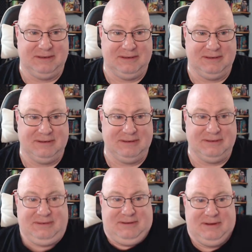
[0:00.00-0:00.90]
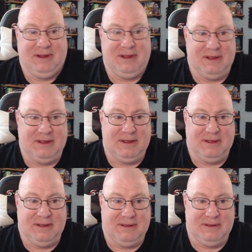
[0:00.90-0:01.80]
Yep.
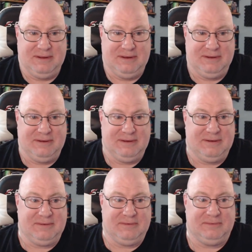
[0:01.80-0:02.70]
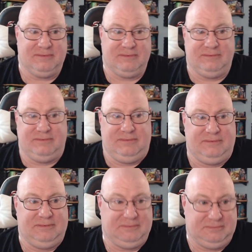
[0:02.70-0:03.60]
Refuses to help, tells Matt,
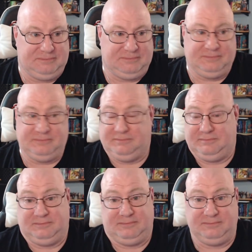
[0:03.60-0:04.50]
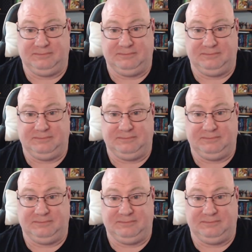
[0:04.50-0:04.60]
if you want to ruin